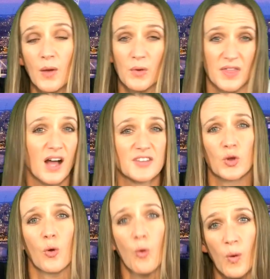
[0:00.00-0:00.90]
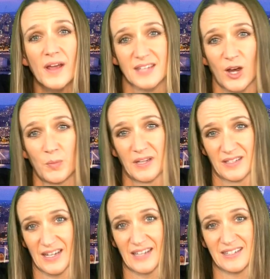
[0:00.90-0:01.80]
with us always helping
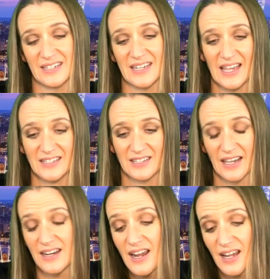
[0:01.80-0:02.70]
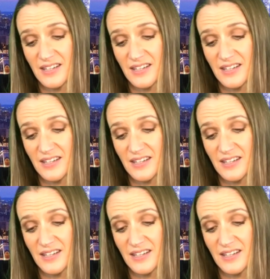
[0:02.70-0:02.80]
Zelensky to escalate,